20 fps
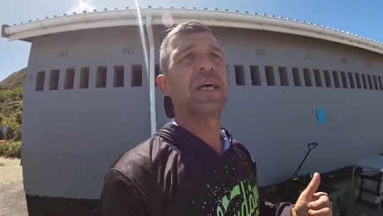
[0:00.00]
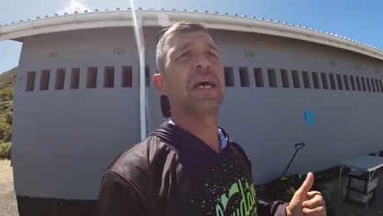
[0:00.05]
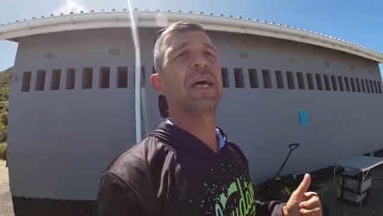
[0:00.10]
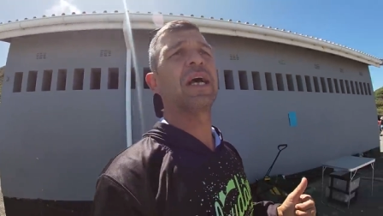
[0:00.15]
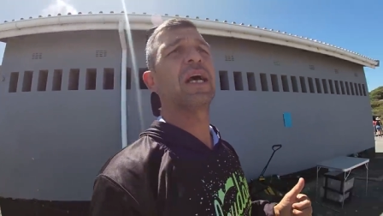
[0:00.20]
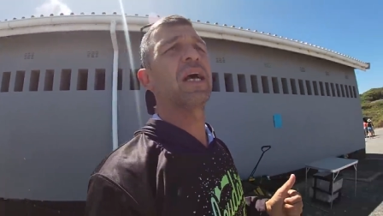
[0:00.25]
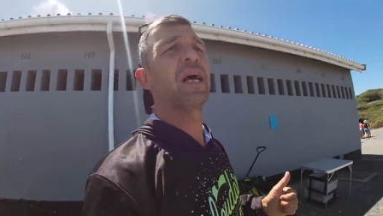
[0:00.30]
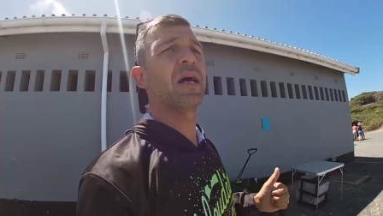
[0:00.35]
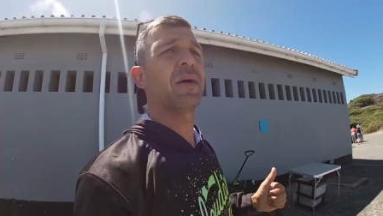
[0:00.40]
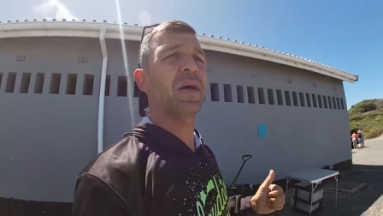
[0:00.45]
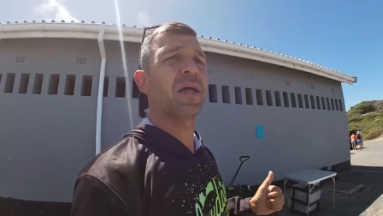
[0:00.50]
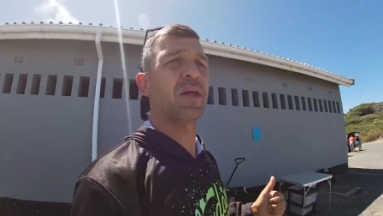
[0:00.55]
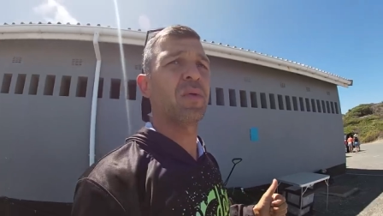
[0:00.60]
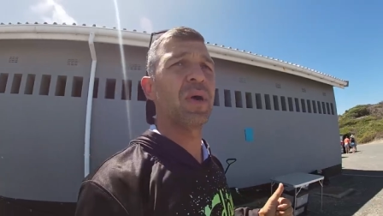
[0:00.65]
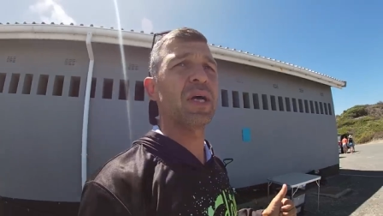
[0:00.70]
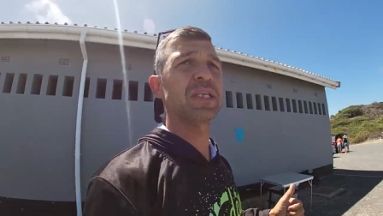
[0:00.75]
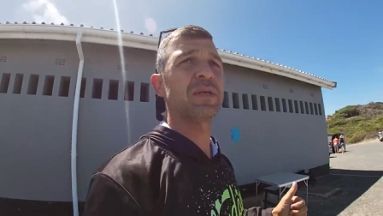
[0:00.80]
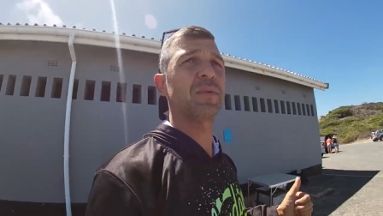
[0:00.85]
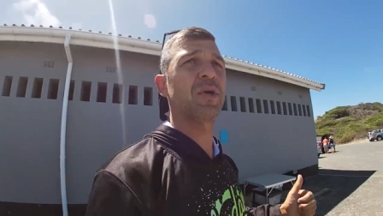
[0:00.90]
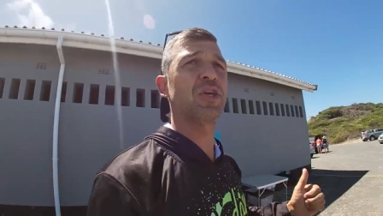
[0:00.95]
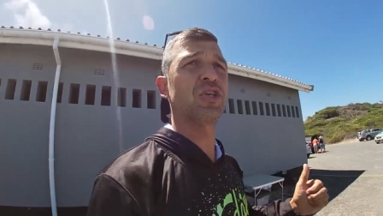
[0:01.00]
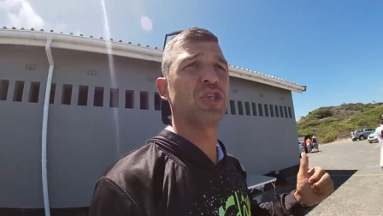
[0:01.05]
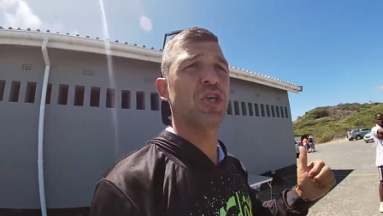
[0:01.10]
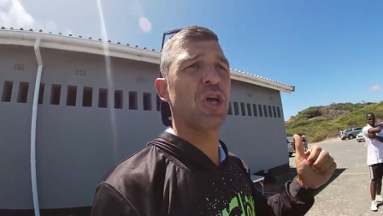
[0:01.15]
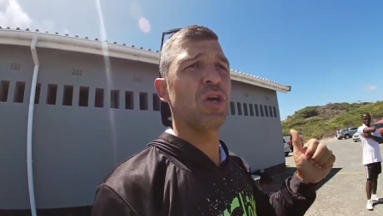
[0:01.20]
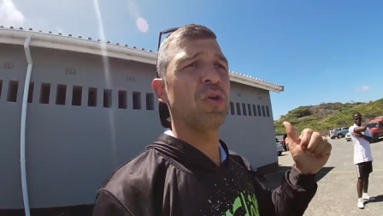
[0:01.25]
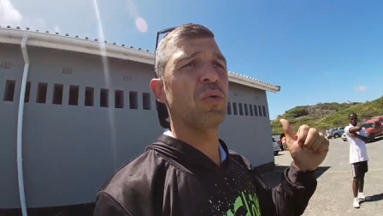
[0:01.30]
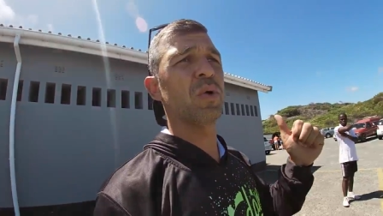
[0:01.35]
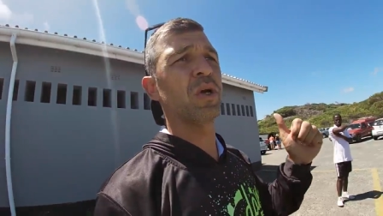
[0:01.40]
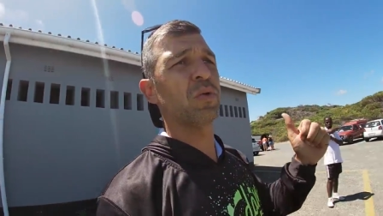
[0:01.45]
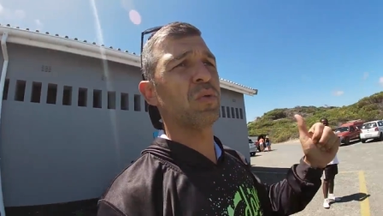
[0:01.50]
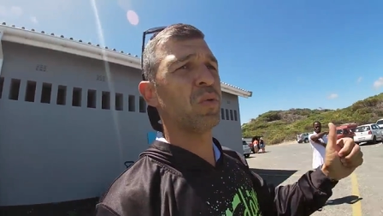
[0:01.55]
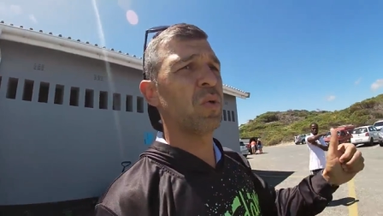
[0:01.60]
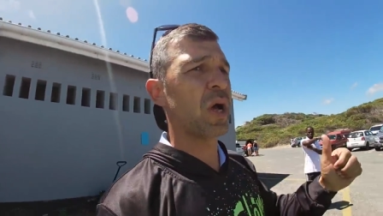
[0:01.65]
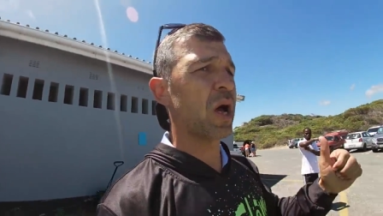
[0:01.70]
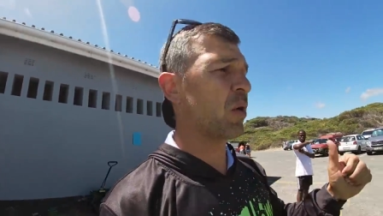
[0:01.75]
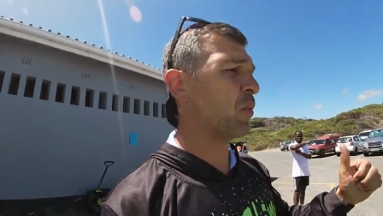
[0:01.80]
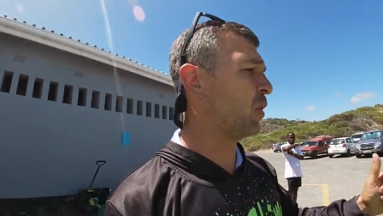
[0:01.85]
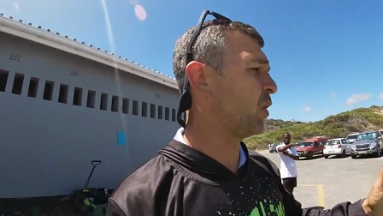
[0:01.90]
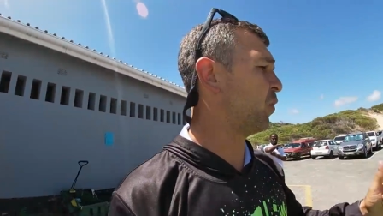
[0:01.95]
Uh, otherwise, I'm going to show you what
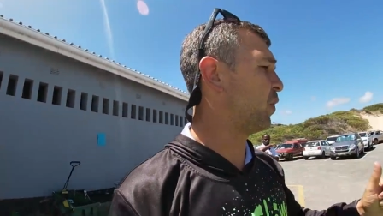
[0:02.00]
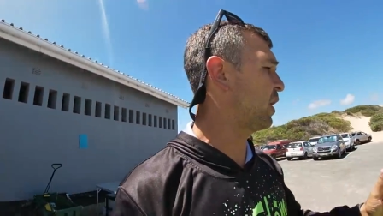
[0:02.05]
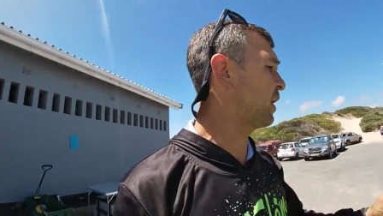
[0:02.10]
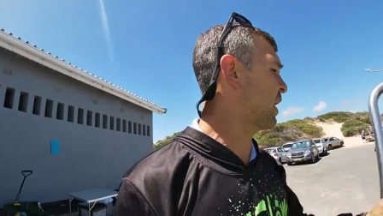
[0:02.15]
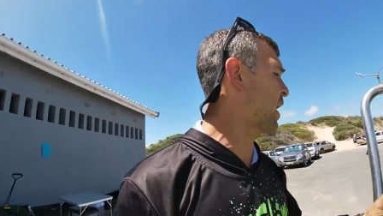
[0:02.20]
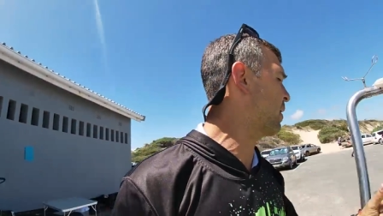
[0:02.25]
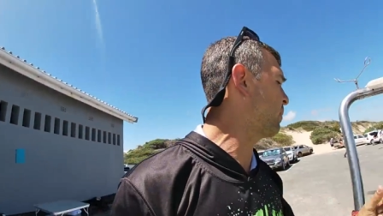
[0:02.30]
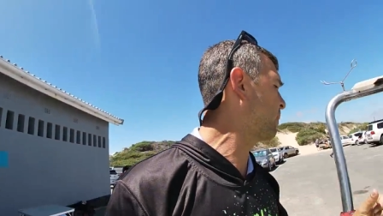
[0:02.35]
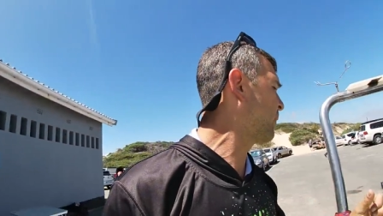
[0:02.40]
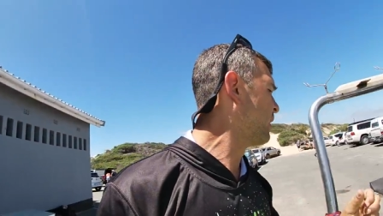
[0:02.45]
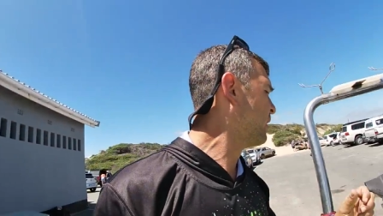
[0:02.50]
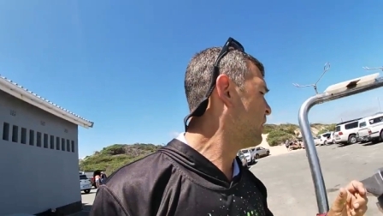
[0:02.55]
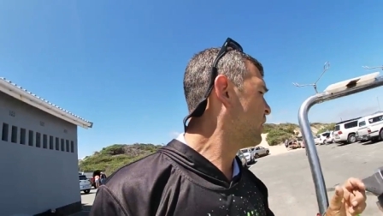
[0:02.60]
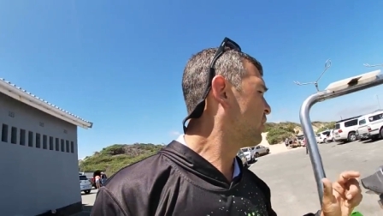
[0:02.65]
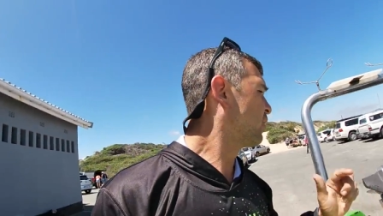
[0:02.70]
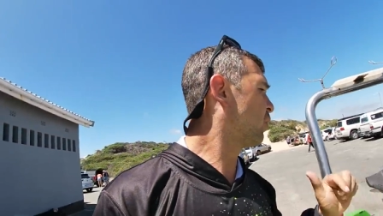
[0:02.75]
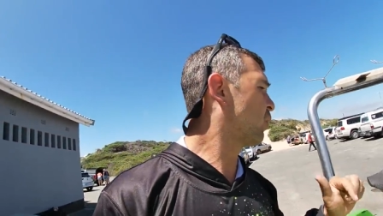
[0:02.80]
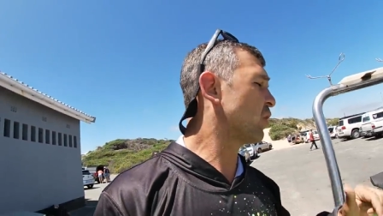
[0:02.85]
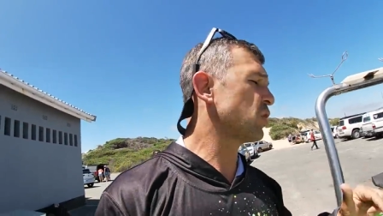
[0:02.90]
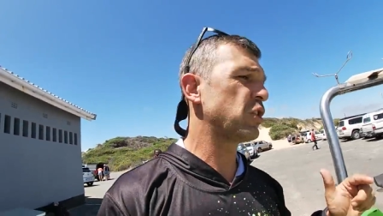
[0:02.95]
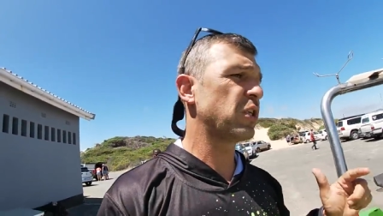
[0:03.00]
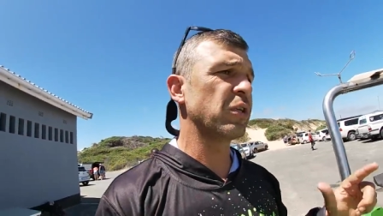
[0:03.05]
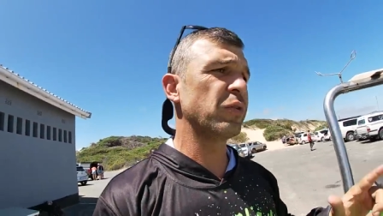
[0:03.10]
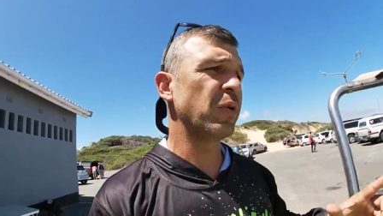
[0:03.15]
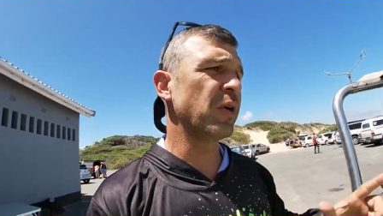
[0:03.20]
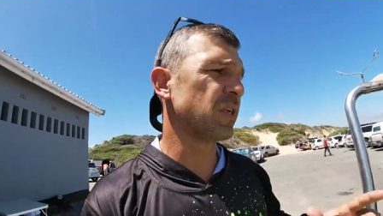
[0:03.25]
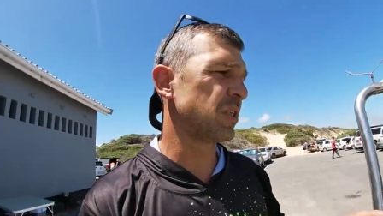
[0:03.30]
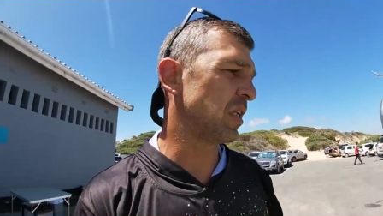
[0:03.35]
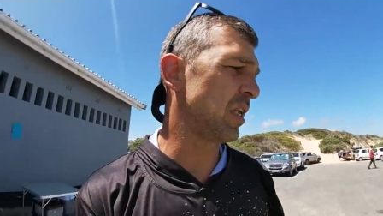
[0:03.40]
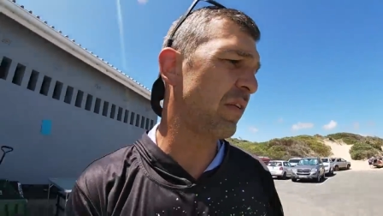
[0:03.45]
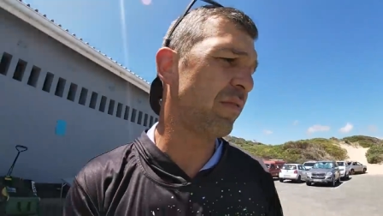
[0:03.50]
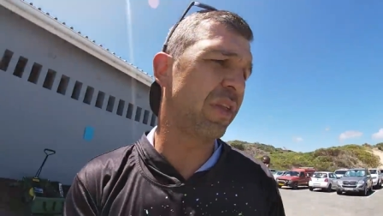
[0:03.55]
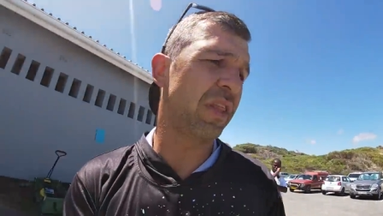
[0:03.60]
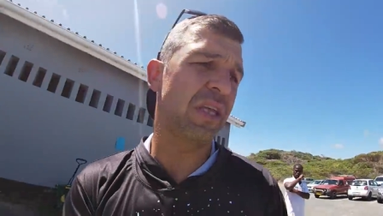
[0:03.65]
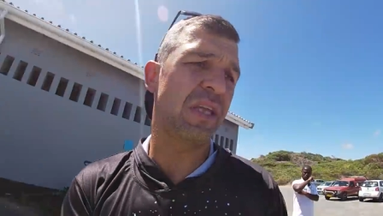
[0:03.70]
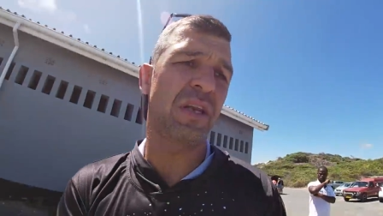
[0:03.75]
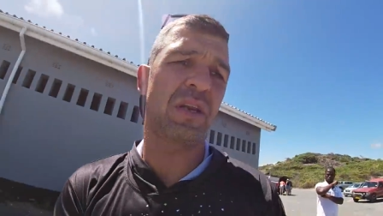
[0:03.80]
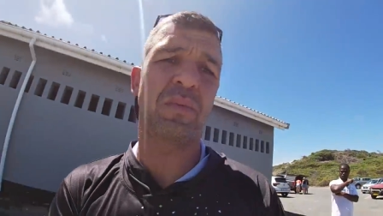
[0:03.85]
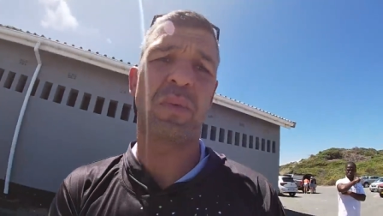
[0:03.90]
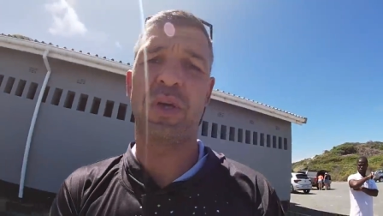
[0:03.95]
how we rig up the rods and reels and
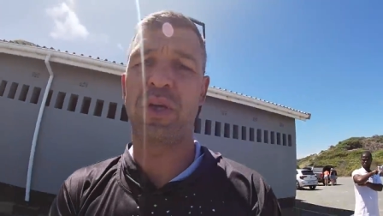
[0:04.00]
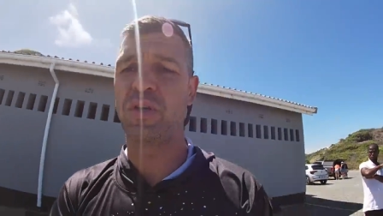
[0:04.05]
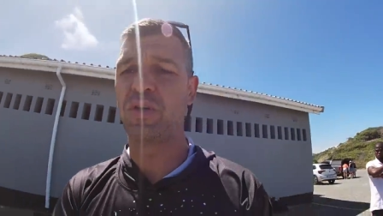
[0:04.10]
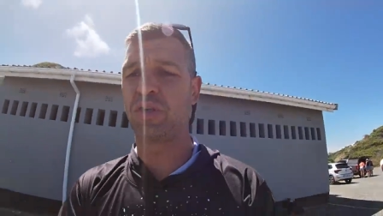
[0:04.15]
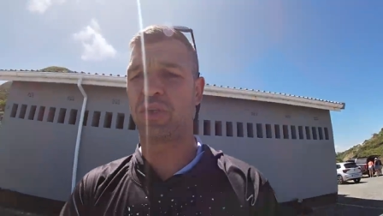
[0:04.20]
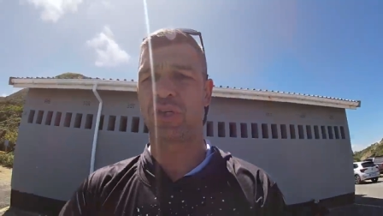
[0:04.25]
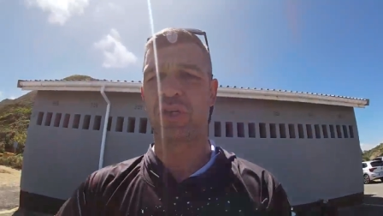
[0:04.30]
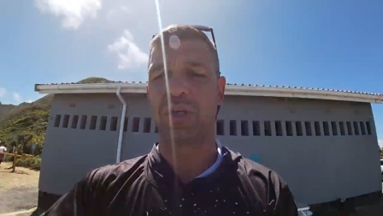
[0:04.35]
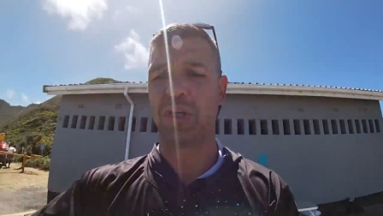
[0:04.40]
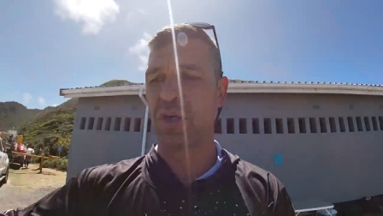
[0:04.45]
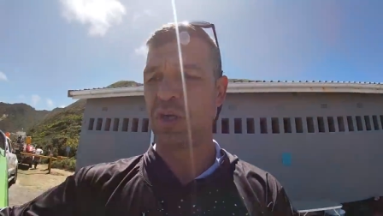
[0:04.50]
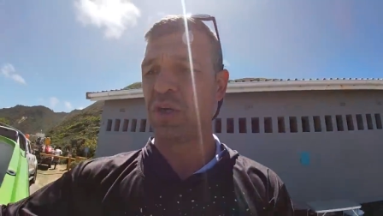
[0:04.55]
everything that we use